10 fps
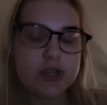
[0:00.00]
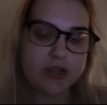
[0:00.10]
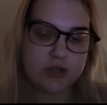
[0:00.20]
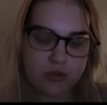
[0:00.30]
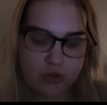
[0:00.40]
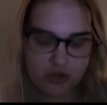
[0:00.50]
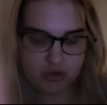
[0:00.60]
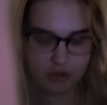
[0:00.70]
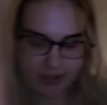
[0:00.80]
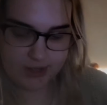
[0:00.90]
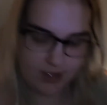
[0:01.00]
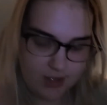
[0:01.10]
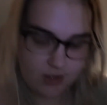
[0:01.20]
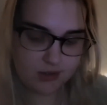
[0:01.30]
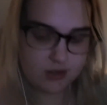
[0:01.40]
It's called Street
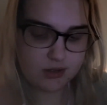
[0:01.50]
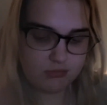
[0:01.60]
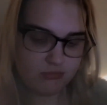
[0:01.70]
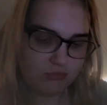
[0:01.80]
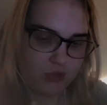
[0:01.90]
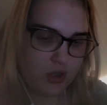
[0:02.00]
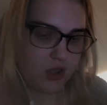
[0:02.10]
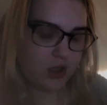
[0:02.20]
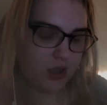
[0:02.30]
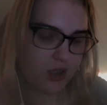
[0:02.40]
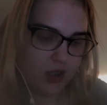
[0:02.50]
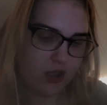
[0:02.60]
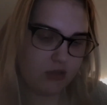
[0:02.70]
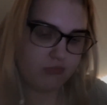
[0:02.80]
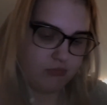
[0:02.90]
Dance.
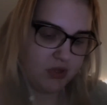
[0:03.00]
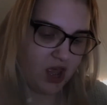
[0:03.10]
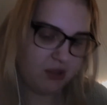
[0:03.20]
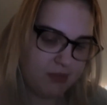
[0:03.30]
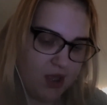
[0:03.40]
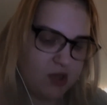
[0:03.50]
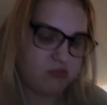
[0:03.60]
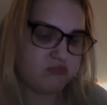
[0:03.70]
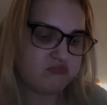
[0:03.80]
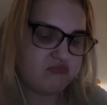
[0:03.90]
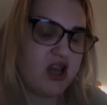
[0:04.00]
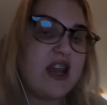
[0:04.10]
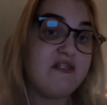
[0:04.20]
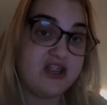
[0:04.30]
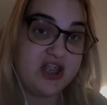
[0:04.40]
Came out
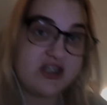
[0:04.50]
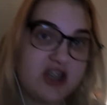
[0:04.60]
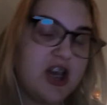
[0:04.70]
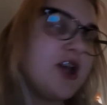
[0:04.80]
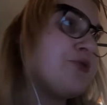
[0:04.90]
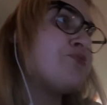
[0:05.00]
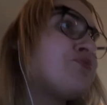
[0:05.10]
11 years ago.